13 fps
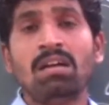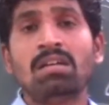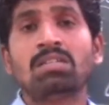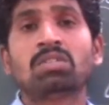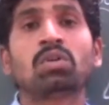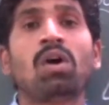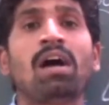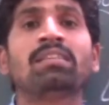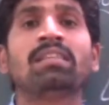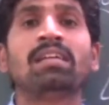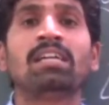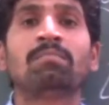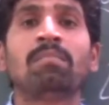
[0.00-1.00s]
so either
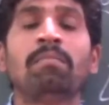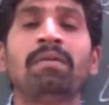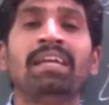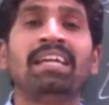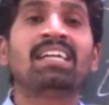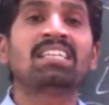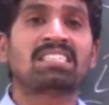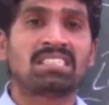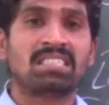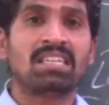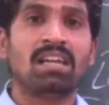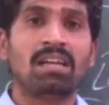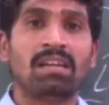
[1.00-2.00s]
it may be
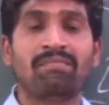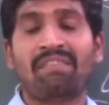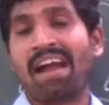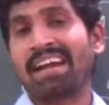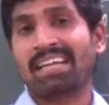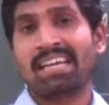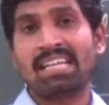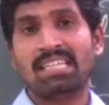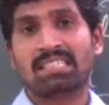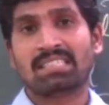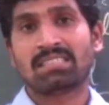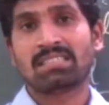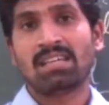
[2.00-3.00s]
industrial
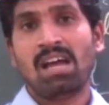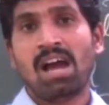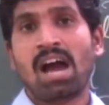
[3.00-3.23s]
factories,